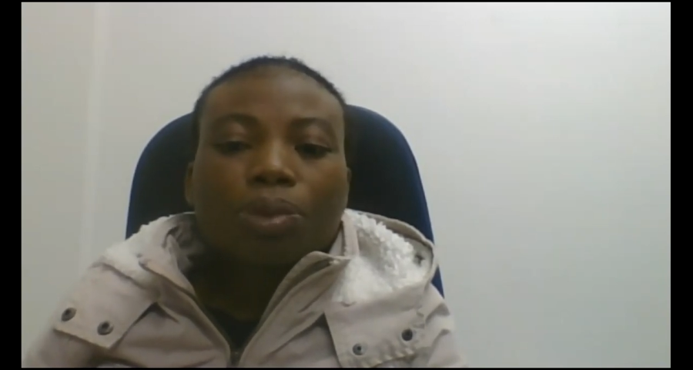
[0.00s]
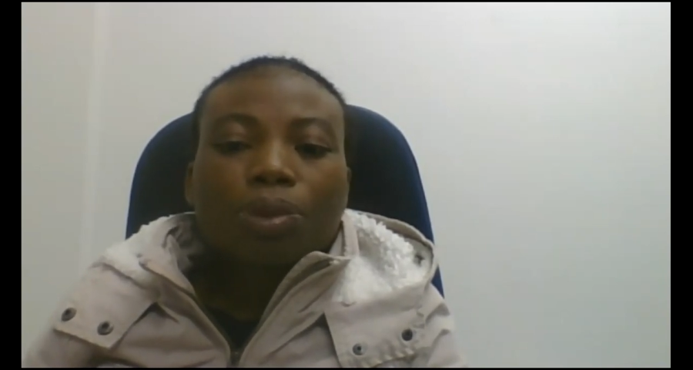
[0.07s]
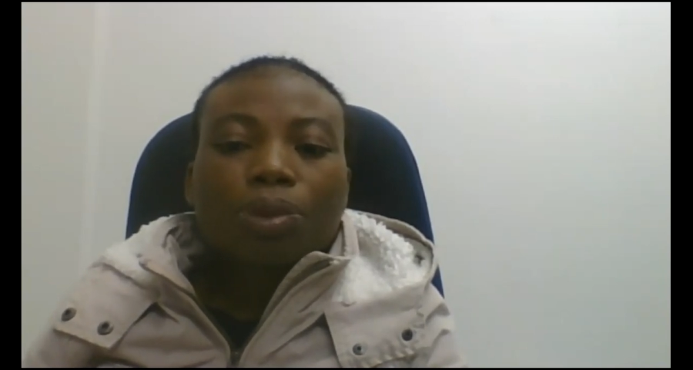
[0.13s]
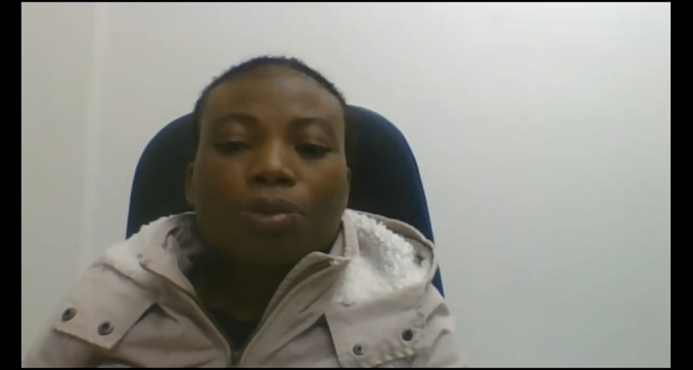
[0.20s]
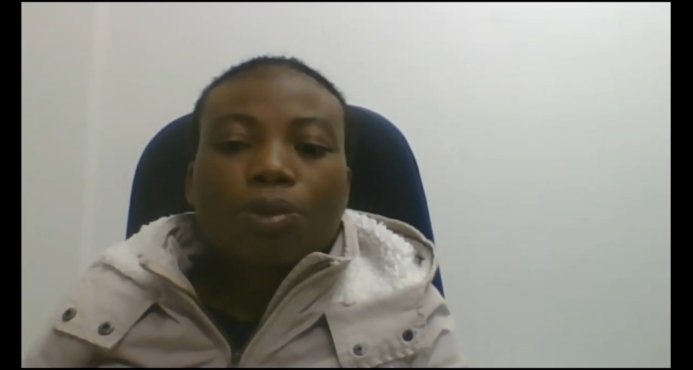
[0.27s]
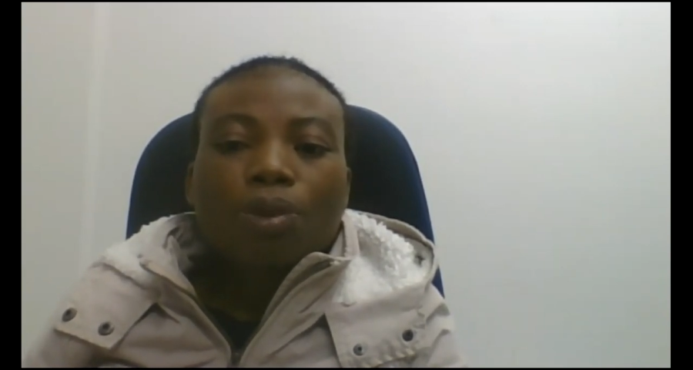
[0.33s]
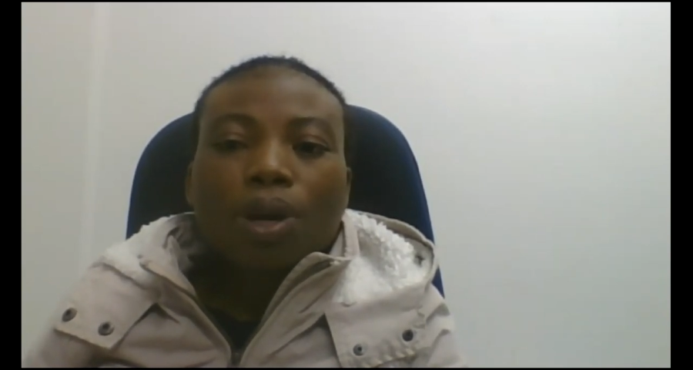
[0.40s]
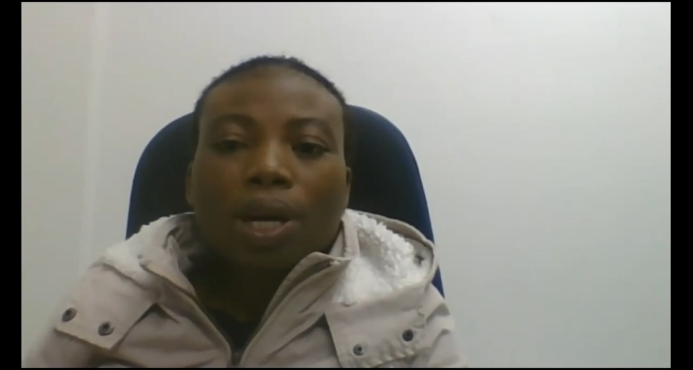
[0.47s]

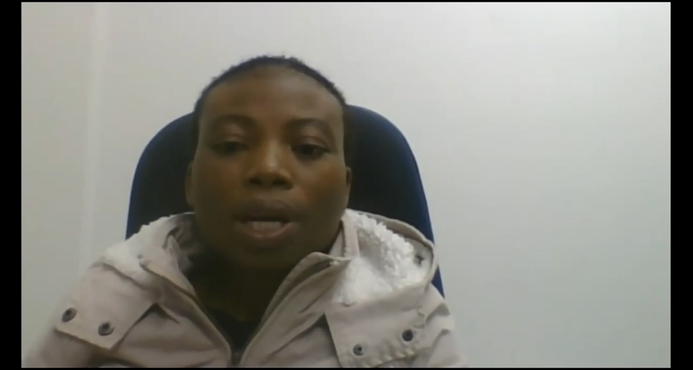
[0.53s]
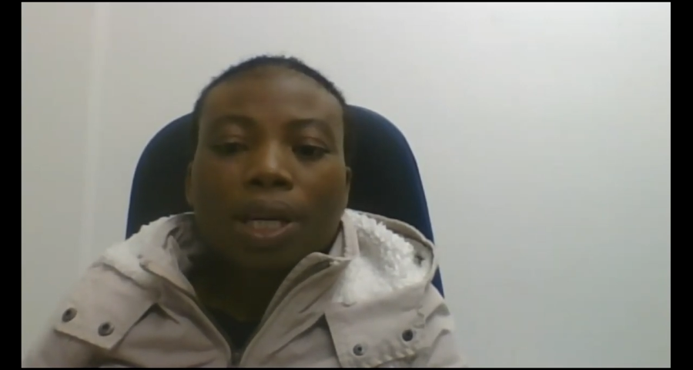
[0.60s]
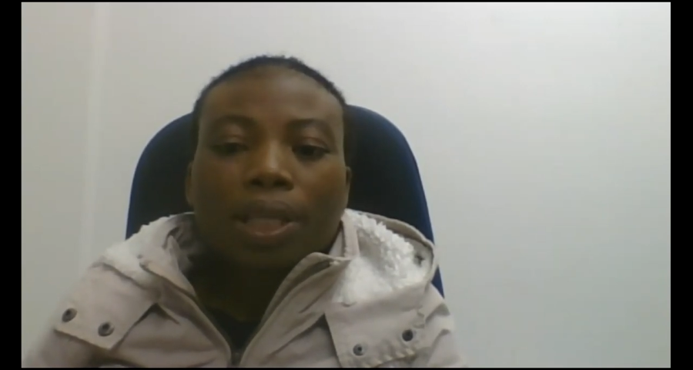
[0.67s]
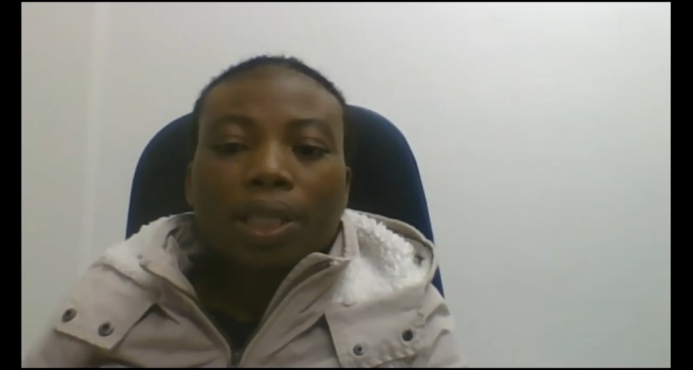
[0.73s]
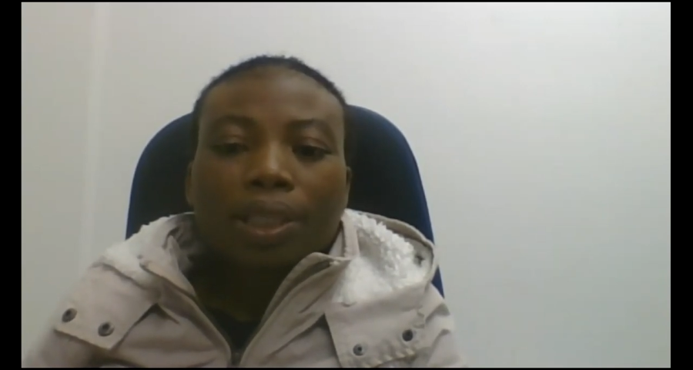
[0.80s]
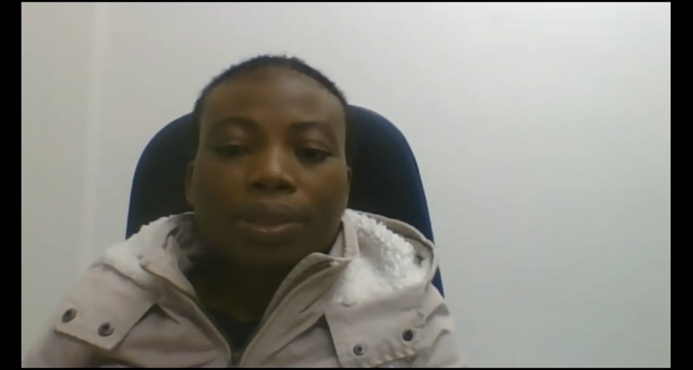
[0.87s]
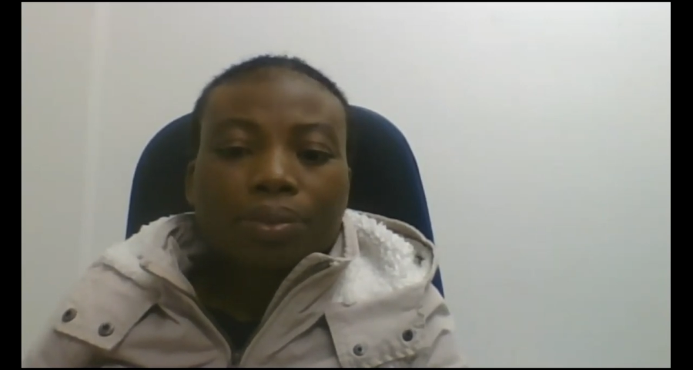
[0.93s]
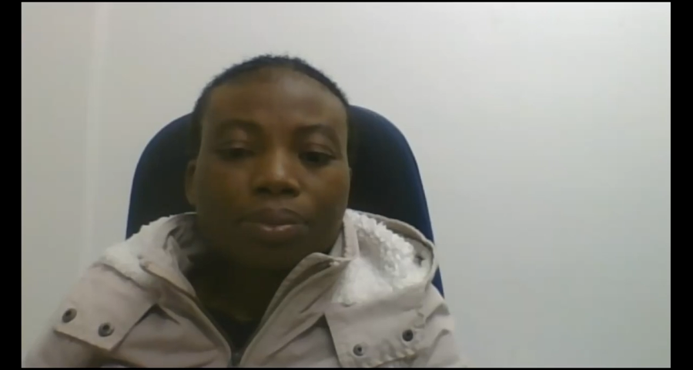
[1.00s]
Before
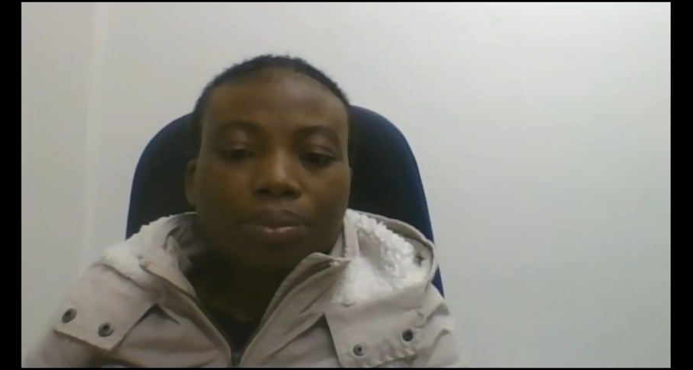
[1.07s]
I